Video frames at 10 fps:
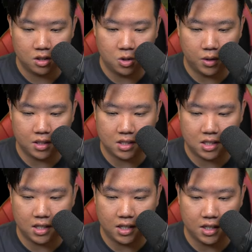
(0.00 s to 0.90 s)
you can
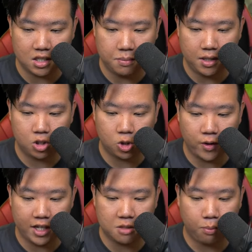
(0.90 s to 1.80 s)
see it's being
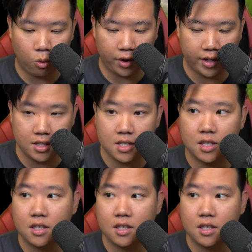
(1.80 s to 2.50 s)
transported.